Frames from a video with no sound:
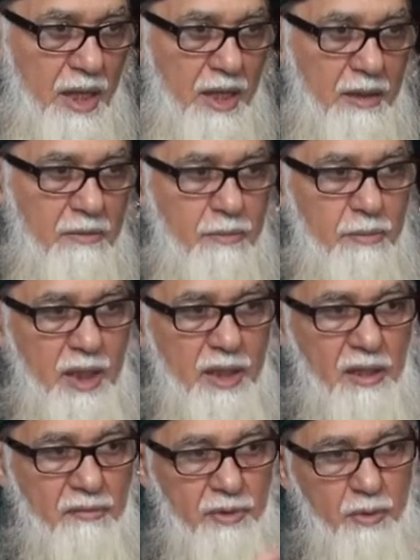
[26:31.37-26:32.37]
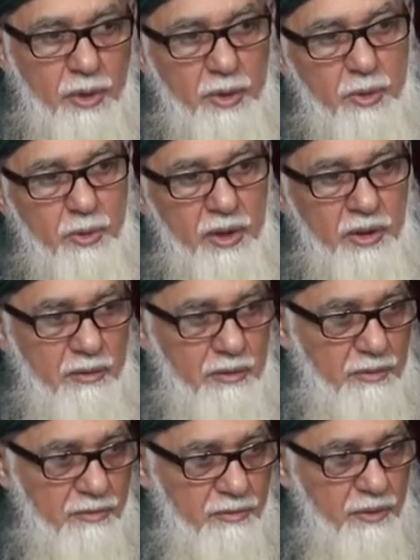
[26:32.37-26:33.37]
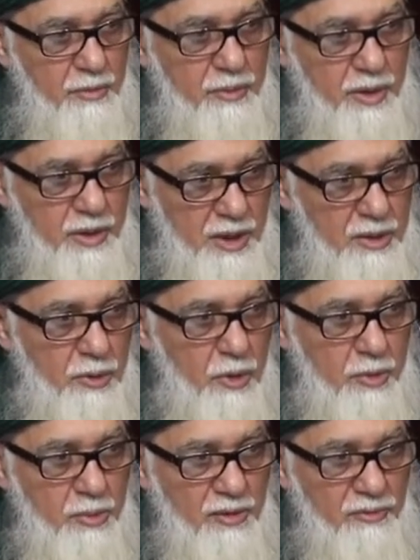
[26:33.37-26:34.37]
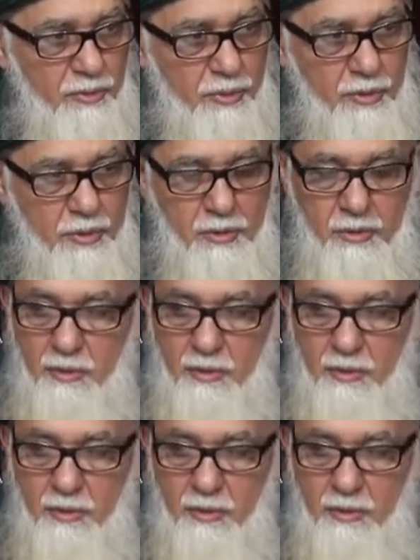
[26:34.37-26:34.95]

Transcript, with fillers: and made everyone to eat from the normal food.